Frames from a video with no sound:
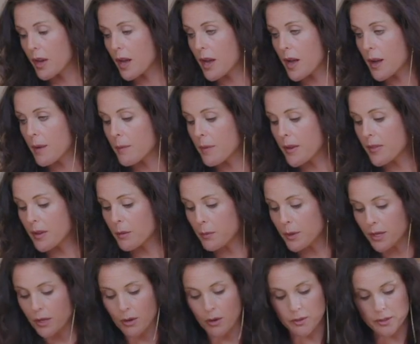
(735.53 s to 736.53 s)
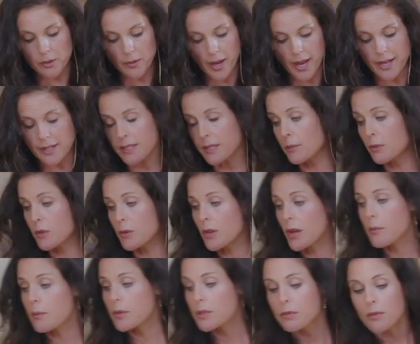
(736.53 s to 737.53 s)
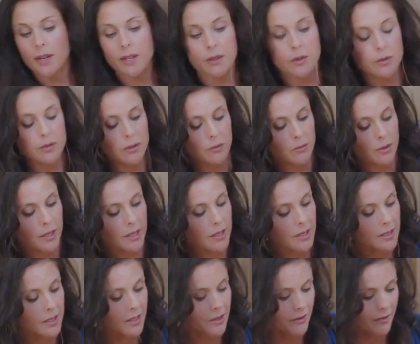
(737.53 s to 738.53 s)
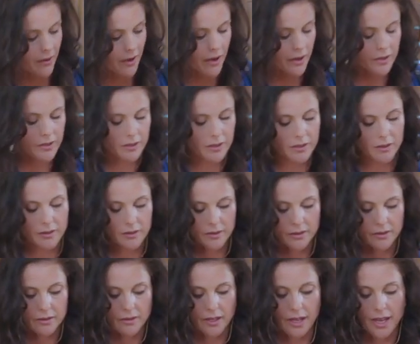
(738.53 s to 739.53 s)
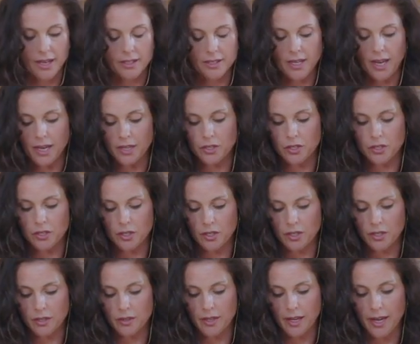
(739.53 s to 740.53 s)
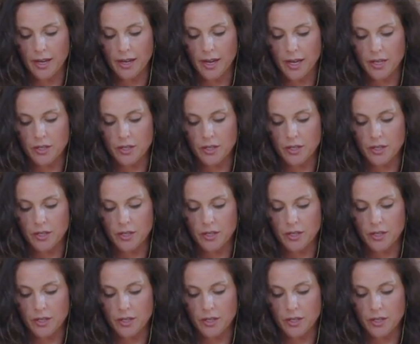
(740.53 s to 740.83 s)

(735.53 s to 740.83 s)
And then we could also add some cucumbers, right? Those are really easy to find. They add texture, they add